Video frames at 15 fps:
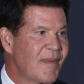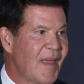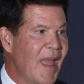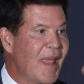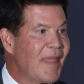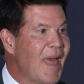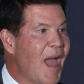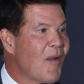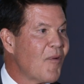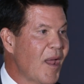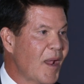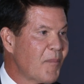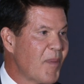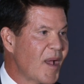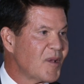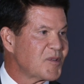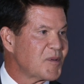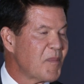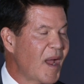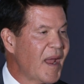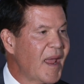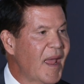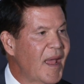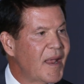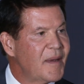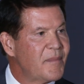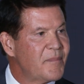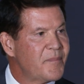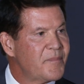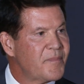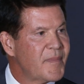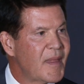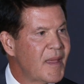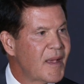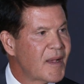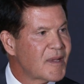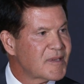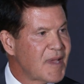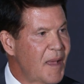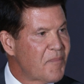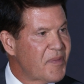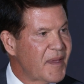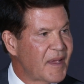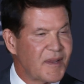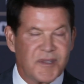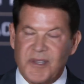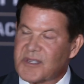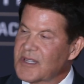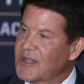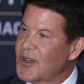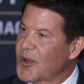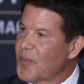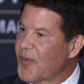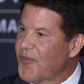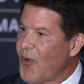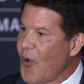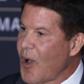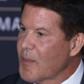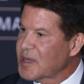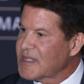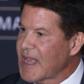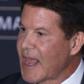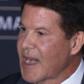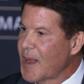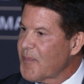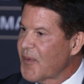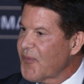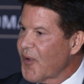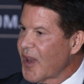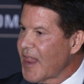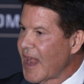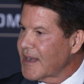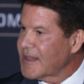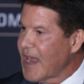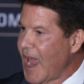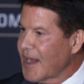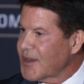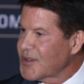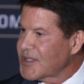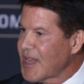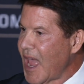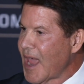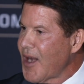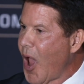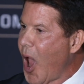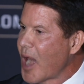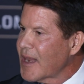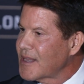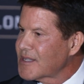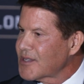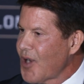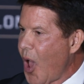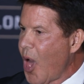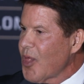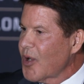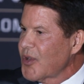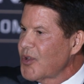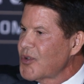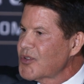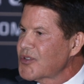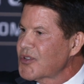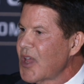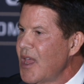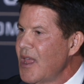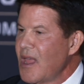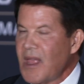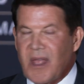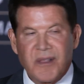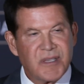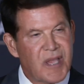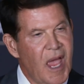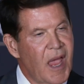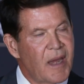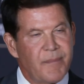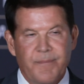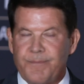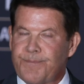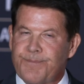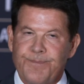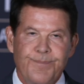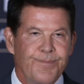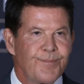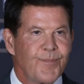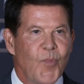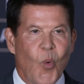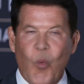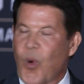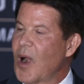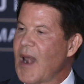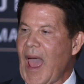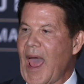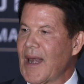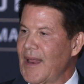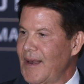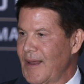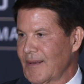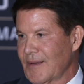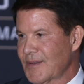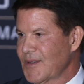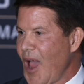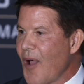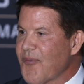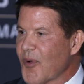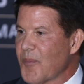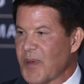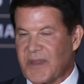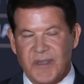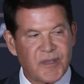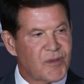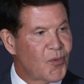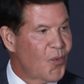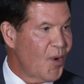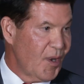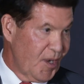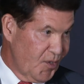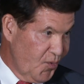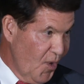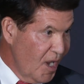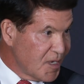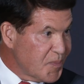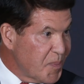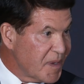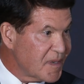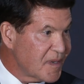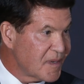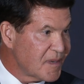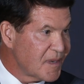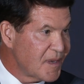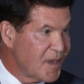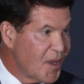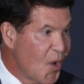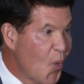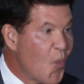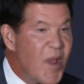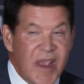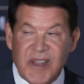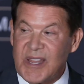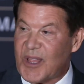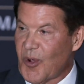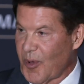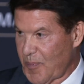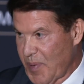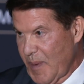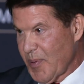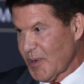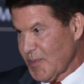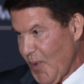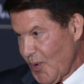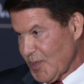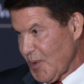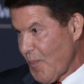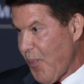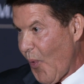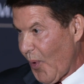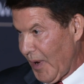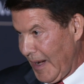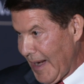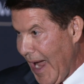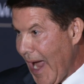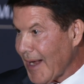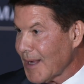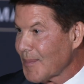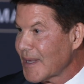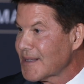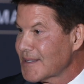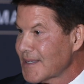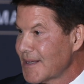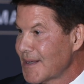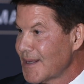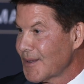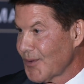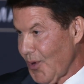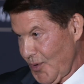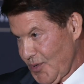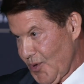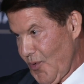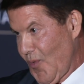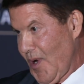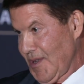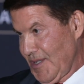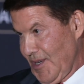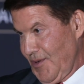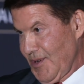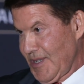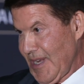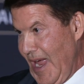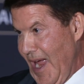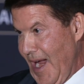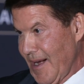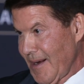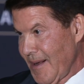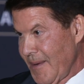And that rang bells in my head, because I'm thinking just the year before, I'm standing up in front of that DocuSign audience and all our users saying, we're not in the software business, we're in the trust business. We deal with people's most important documents. Those are the ones that you sign.